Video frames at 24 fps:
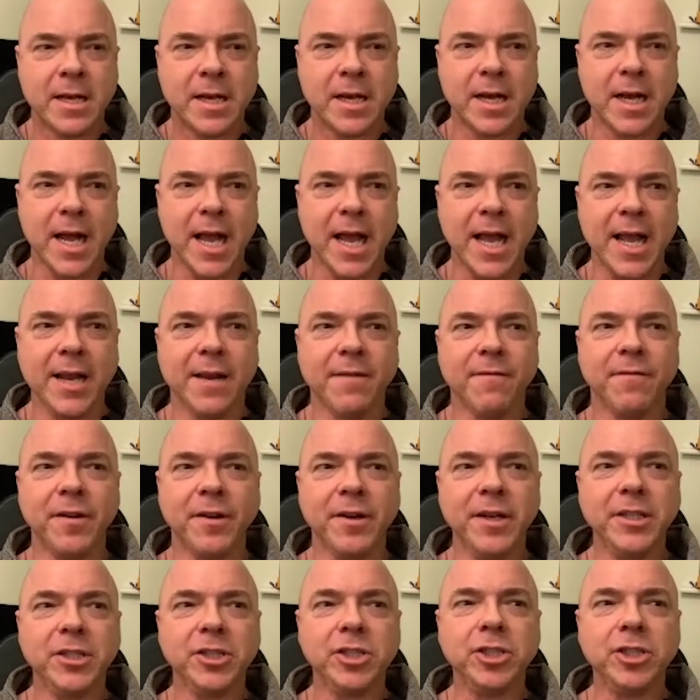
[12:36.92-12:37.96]
I had a
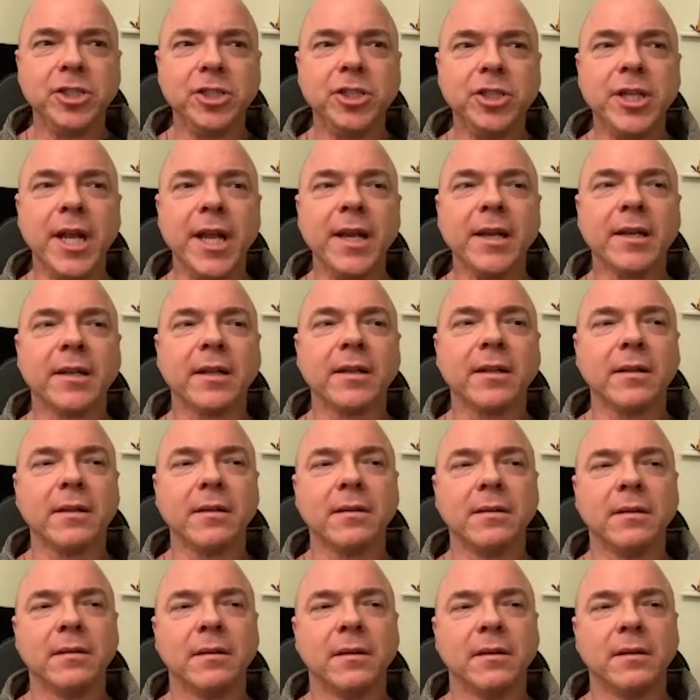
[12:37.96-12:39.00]
very
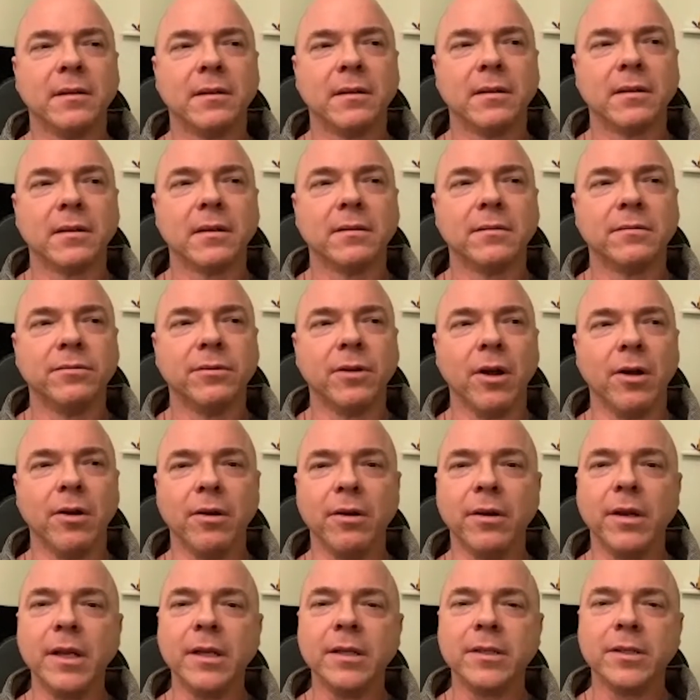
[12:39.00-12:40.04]
gentle
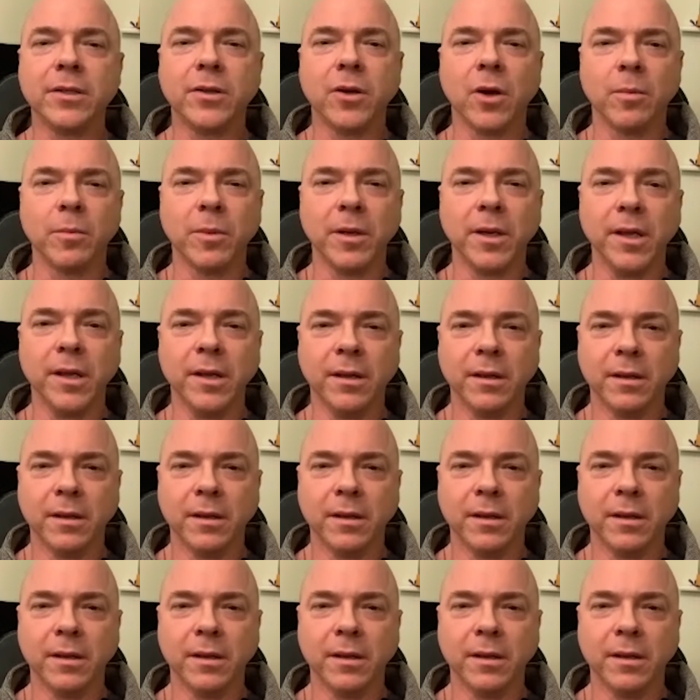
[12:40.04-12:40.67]
road into comedy.